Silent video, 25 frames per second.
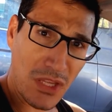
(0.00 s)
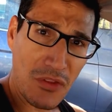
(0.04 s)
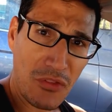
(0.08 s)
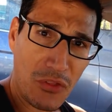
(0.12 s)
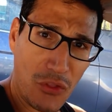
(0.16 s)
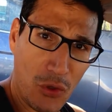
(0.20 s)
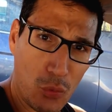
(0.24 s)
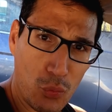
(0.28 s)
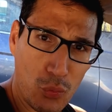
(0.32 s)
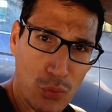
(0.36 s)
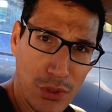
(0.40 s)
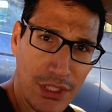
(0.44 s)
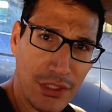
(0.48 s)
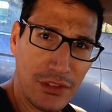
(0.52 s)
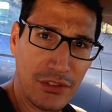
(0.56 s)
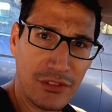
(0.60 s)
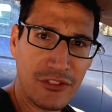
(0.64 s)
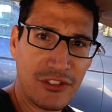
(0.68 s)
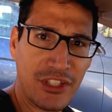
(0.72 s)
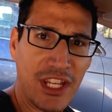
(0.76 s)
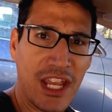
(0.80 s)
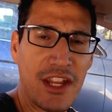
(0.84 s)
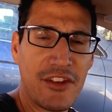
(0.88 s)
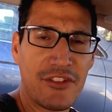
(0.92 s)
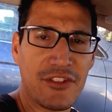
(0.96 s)
the real
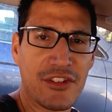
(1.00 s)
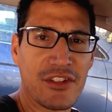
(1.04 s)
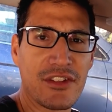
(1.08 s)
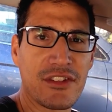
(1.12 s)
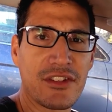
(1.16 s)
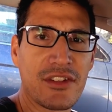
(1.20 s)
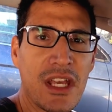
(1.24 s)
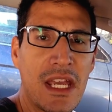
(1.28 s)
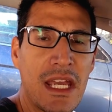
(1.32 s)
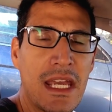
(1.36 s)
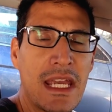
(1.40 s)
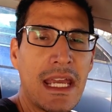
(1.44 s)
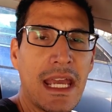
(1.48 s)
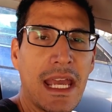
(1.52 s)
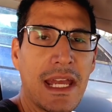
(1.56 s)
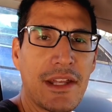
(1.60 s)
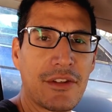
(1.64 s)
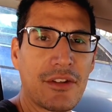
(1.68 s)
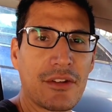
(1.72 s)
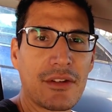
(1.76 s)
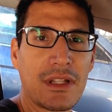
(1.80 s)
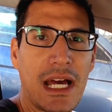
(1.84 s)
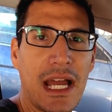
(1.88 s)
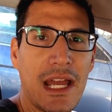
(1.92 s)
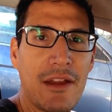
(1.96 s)
changes
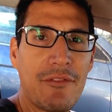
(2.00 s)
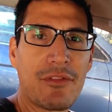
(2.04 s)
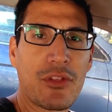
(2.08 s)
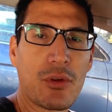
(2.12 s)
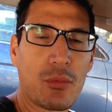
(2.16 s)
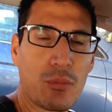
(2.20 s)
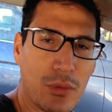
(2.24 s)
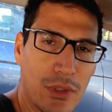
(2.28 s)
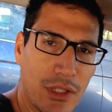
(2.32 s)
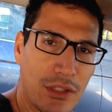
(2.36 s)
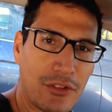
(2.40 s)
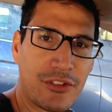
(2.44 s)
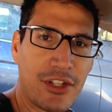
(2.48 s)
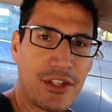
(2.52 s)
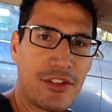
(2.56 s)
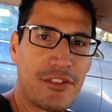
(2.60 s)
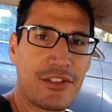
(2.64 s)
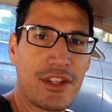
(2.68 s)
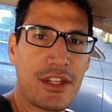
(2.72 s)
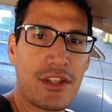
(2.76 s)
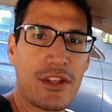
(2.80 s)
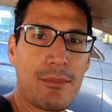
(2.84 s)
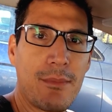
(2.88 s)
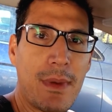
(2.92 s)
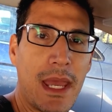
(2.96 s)
in your life, the real
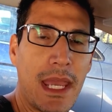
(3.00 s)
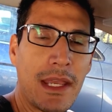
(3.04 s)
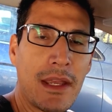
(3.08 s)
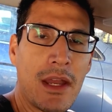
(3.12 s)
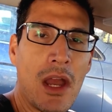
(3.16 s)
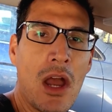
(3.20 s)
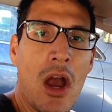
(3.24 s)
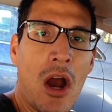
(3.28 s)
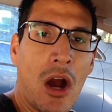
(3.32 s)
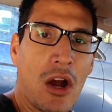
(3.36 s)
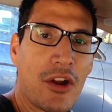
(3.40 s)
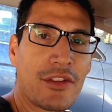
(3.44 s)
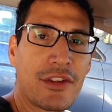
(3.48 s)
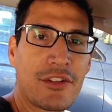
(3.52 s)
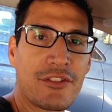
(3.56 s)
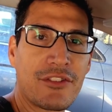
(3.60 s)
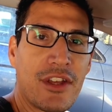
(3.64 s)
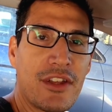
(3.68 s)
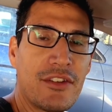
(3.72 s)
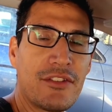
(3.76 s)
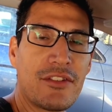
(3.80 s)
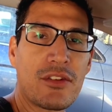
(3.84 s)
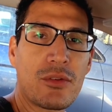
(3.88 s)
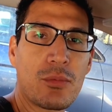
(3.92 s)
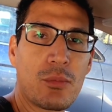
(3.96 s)
changes that you make, are the
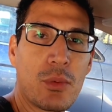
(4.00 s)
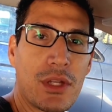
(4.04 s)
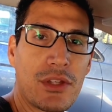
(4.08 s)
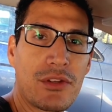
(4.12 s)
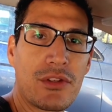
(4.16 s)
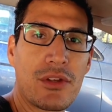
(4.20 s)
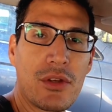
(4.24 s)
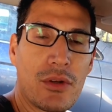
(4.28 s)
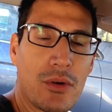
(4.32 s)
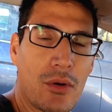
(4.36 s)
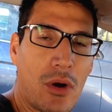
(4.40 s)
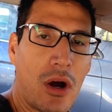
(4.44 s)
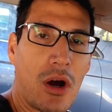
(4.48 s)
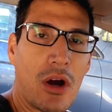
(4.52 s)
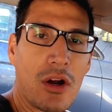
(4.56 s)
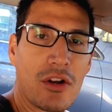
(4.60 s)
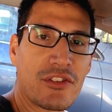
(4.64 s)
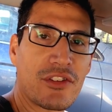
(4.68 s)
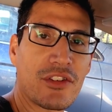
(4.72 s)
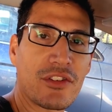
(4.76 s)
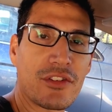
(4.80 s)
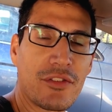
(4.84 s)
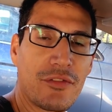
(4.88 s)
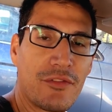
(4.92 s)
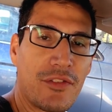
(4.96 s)
changes when you
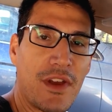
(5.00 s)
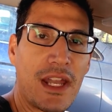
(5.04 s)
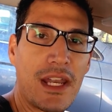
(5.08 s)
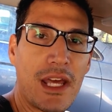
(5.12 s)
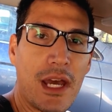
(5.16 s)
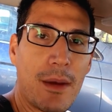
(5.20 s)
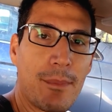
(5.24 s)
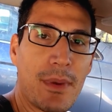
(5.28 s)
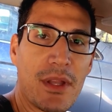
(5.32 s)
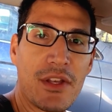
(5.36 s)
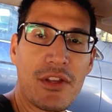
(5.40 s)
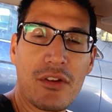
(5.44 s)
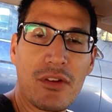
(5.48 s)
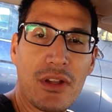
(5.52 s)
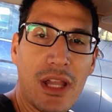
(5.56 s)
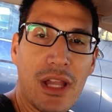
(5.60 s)
are just fed up and